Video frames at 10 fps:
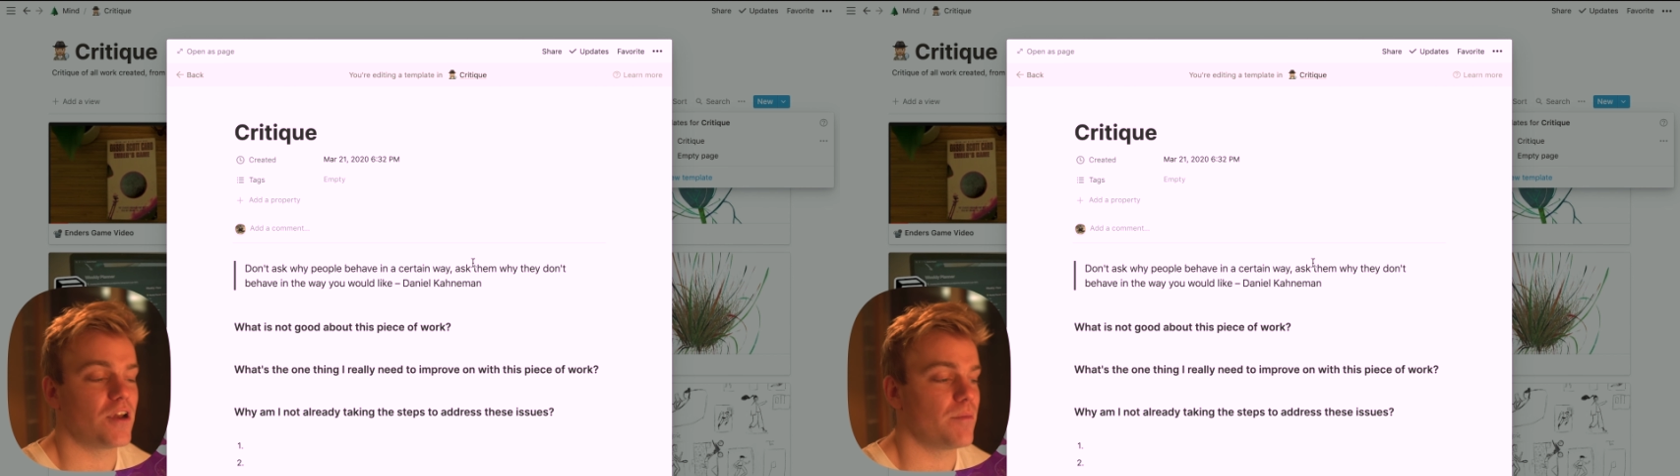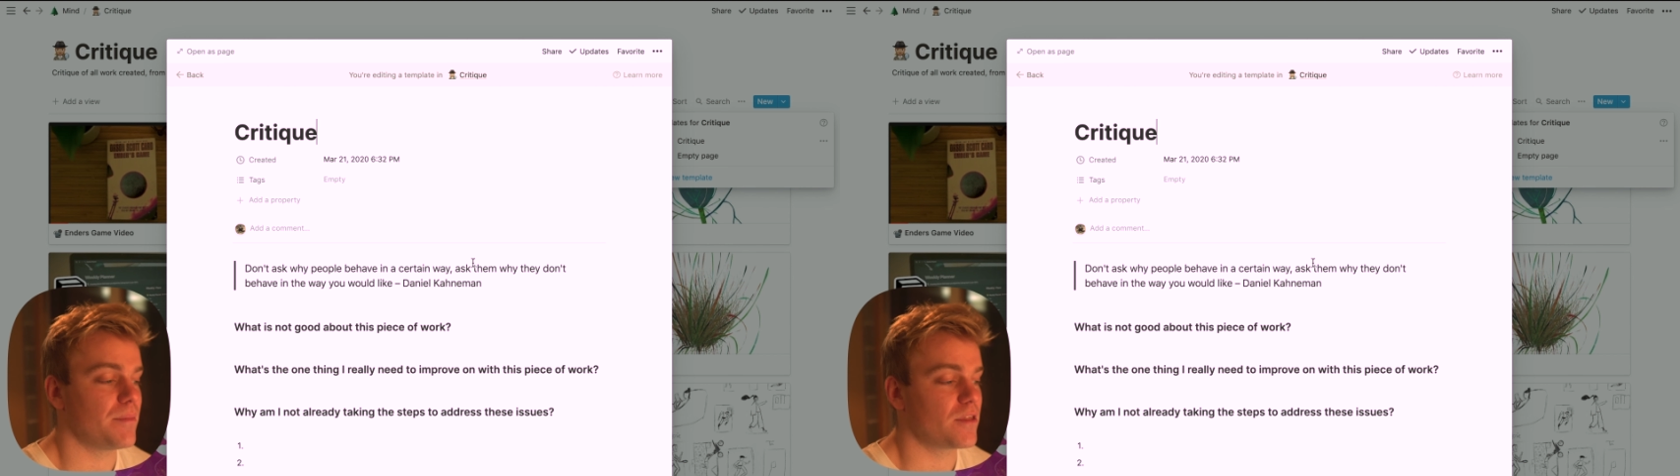
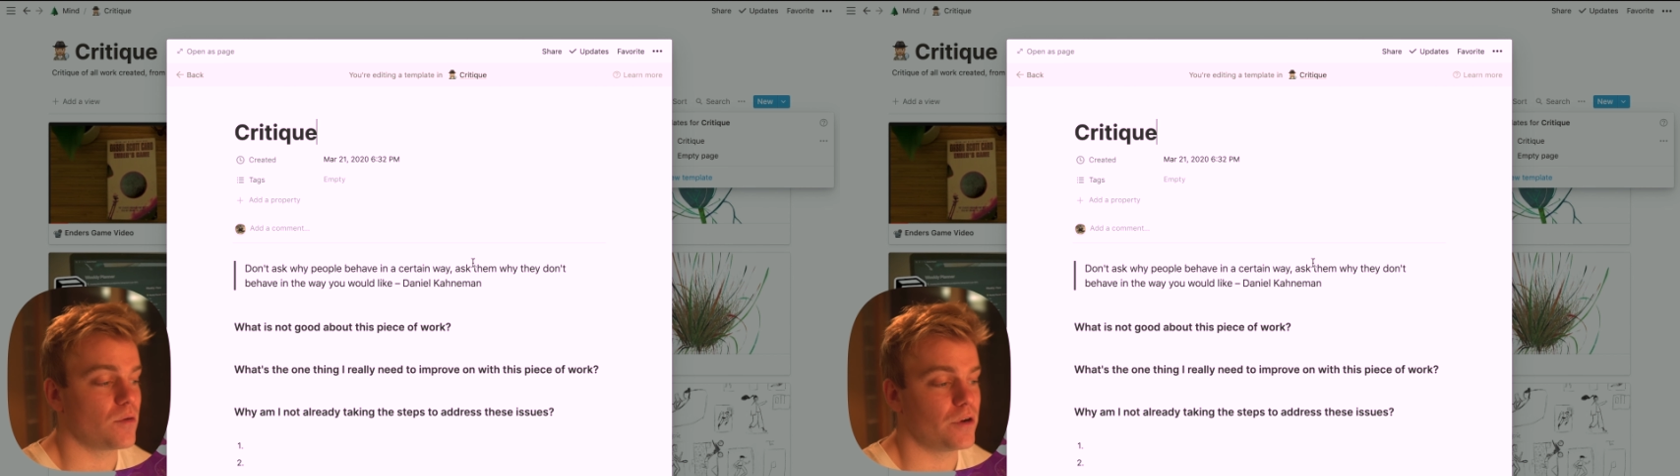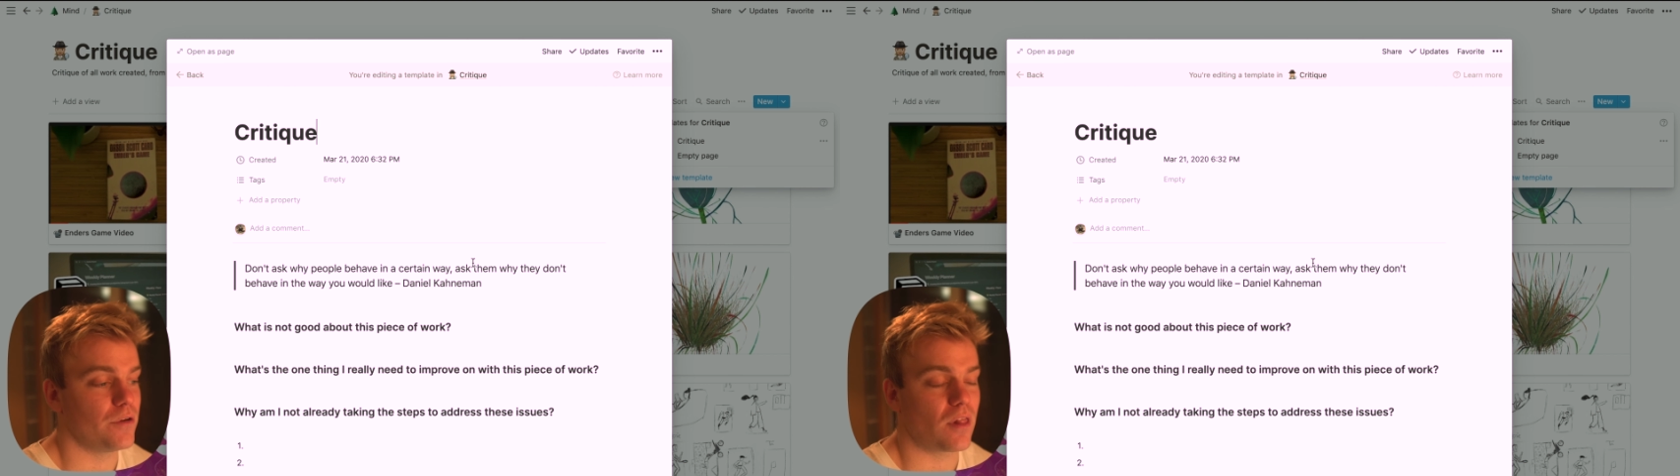maybe
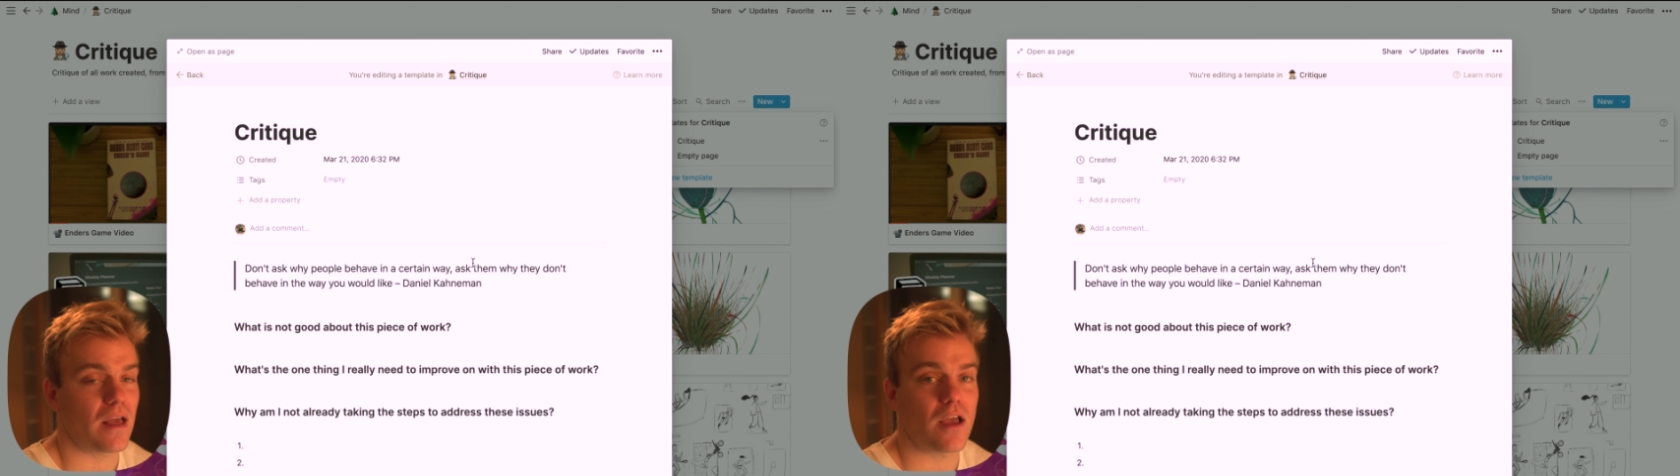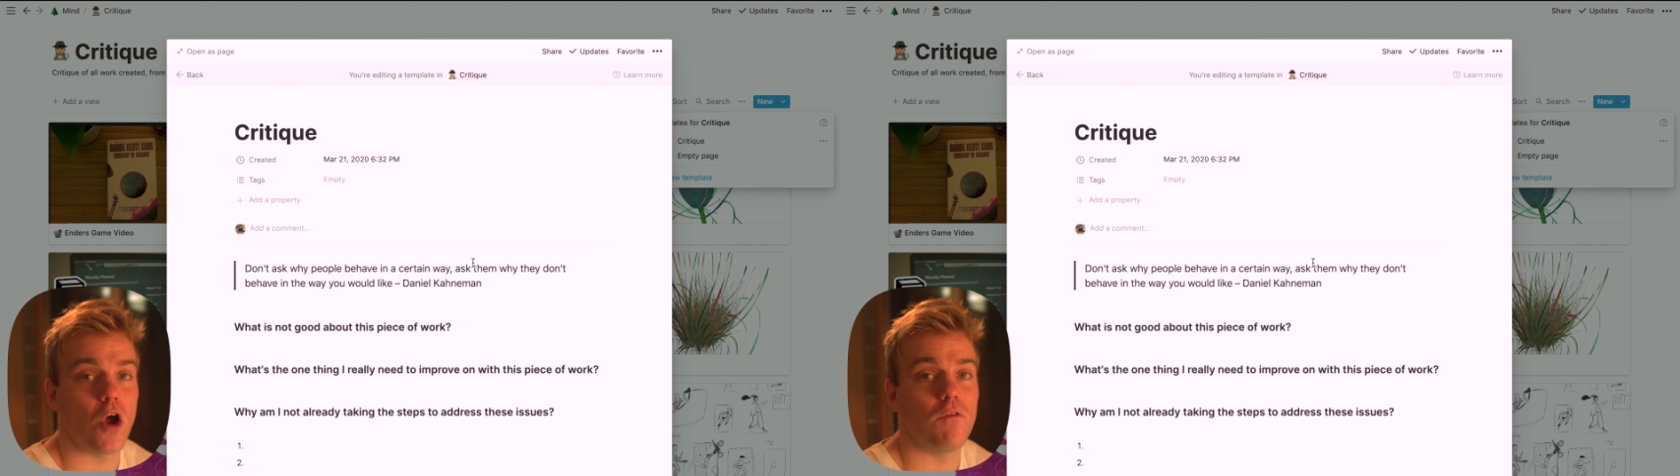someone who's
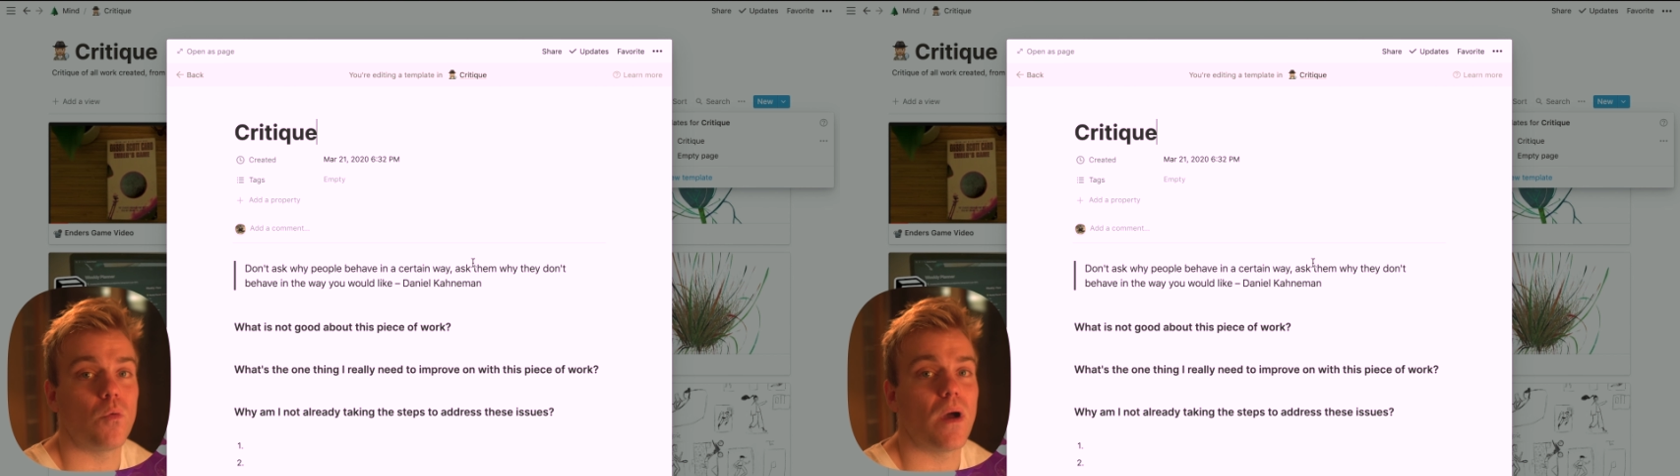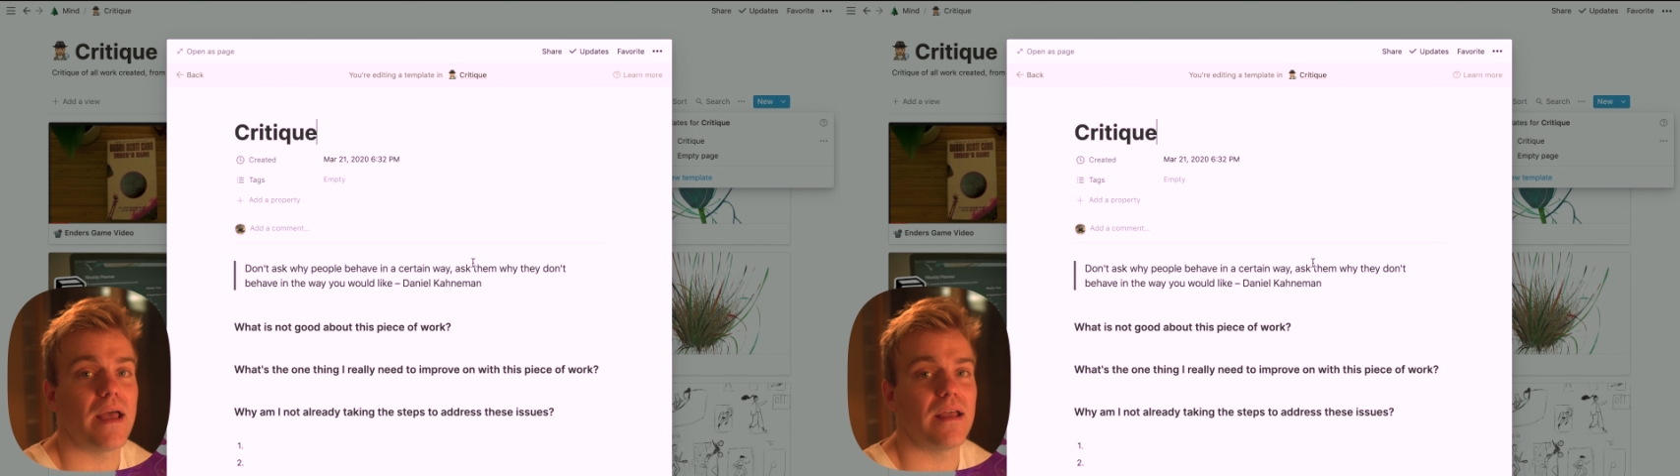like
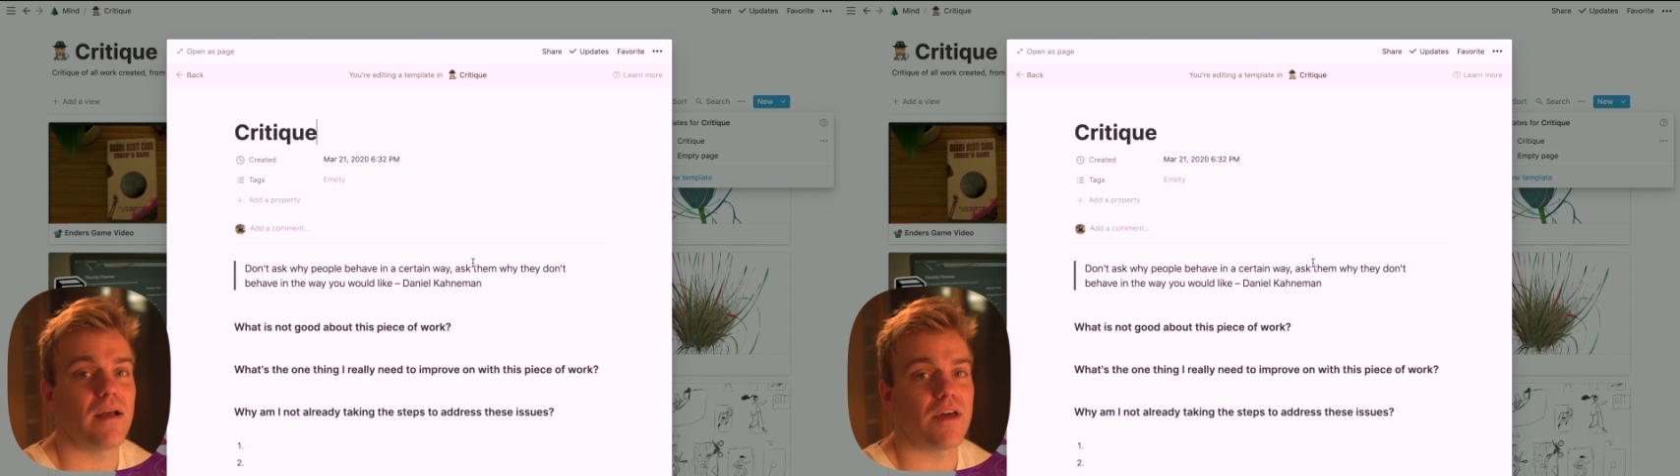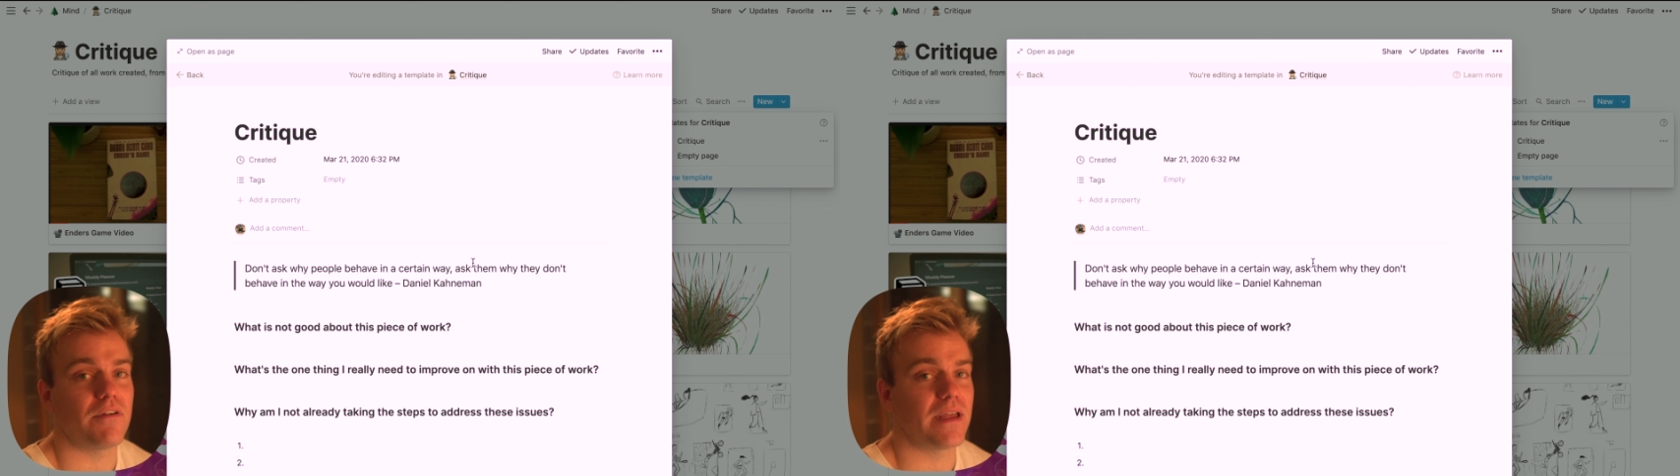overweight
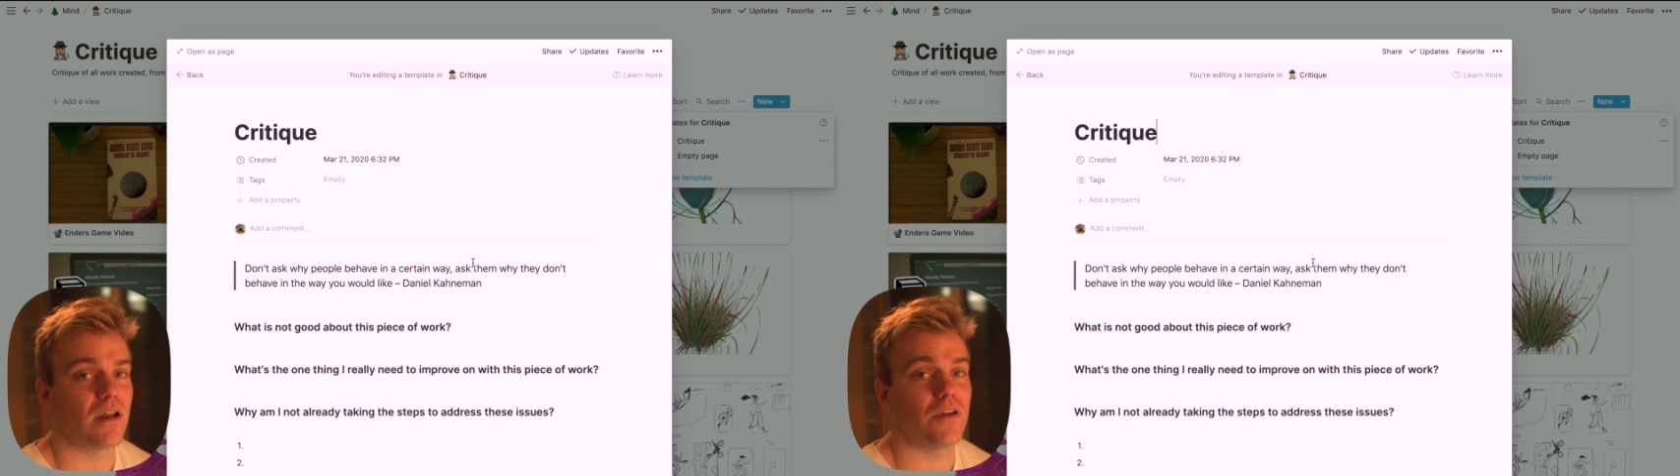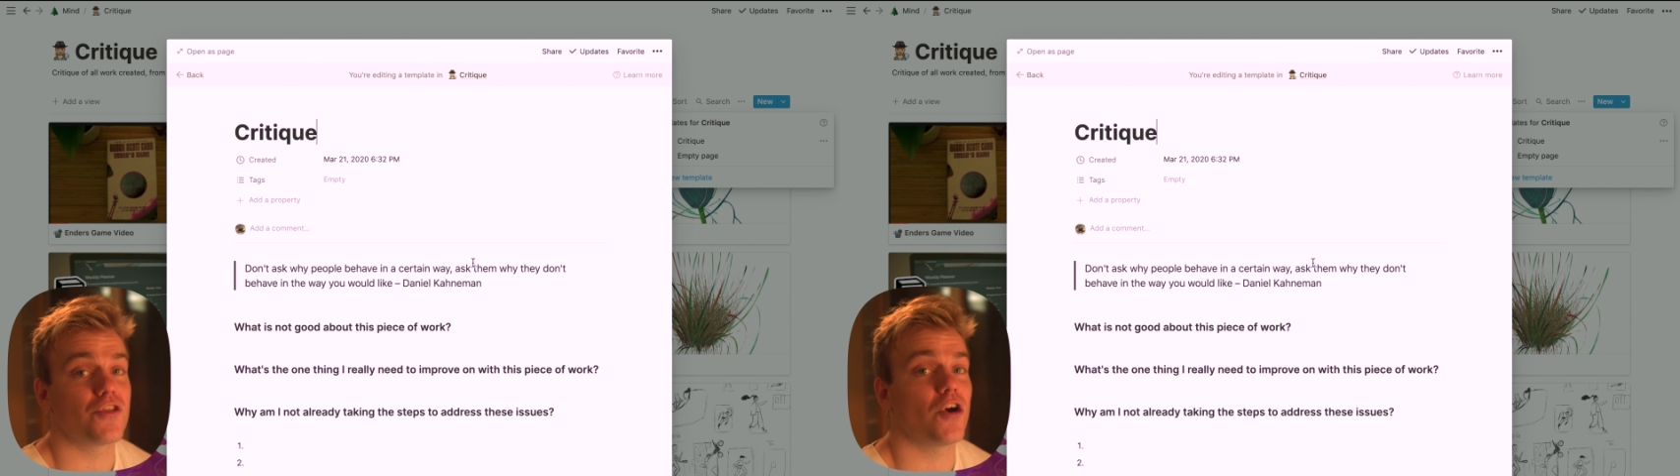and they're eating a load of